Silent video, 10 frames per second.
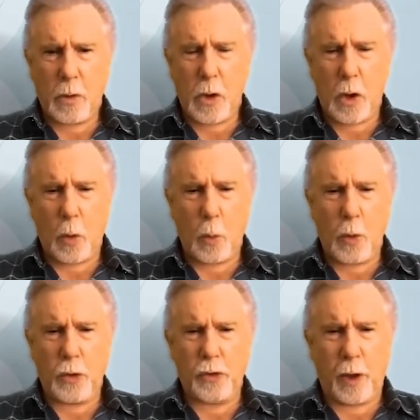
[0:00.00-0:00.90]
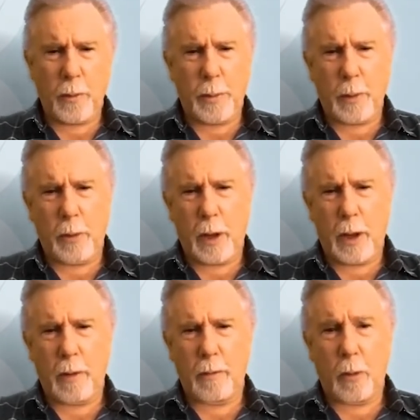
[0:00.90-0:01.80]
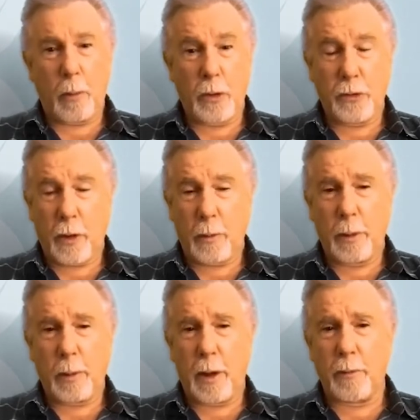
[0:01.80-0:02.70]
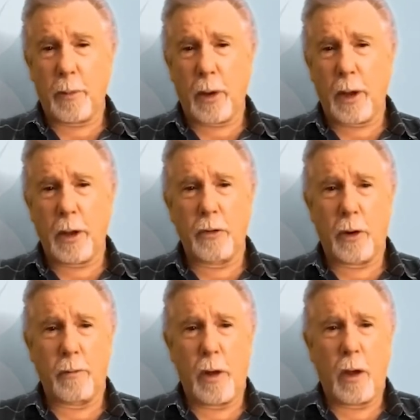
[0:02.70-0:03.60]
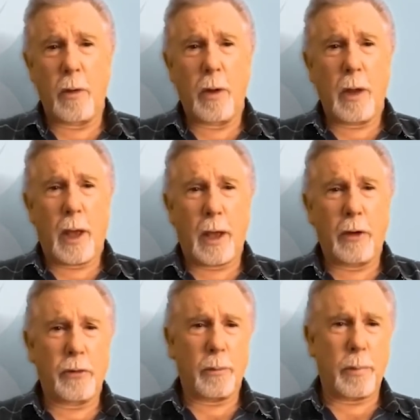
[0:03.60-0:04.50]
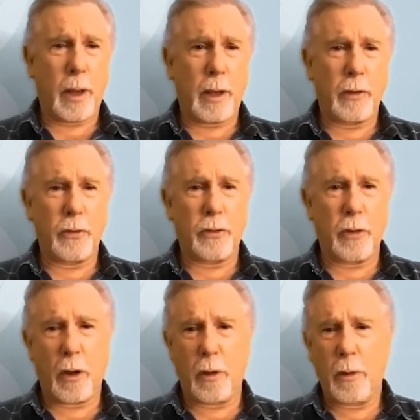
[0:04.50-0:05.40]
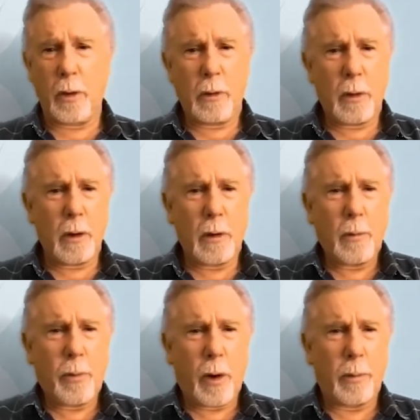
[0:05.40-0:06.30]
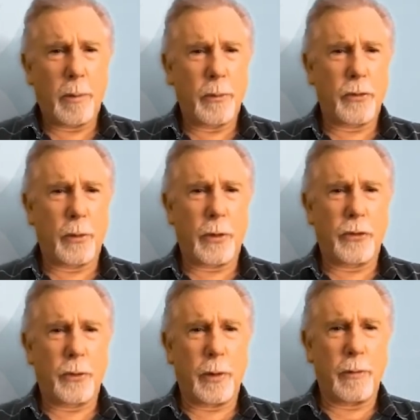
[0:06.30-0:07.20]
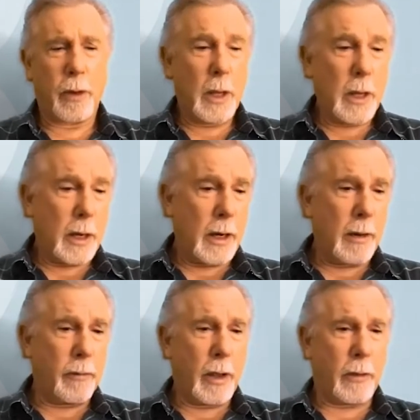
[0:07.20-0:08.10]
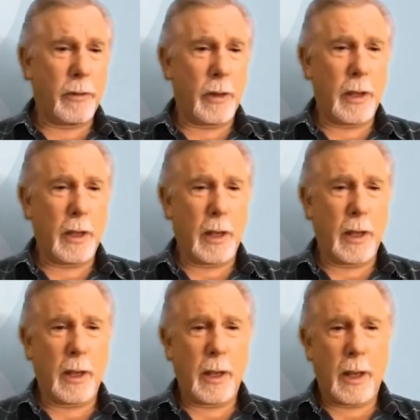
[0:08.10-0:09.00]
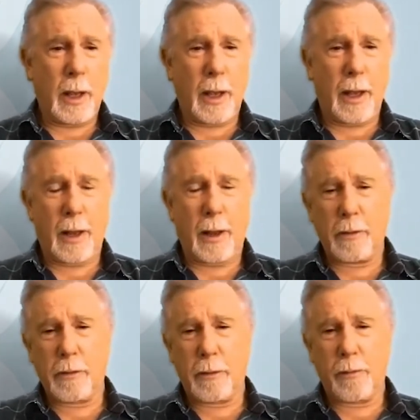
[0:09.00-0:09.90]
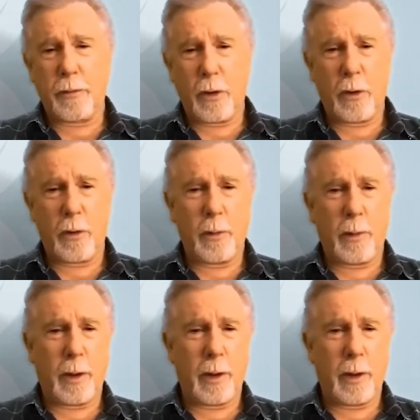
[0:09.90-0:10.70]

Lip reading: which other people have, or most other people have my age. I have no aches and pains, no problems whatsoever. Never get the flu.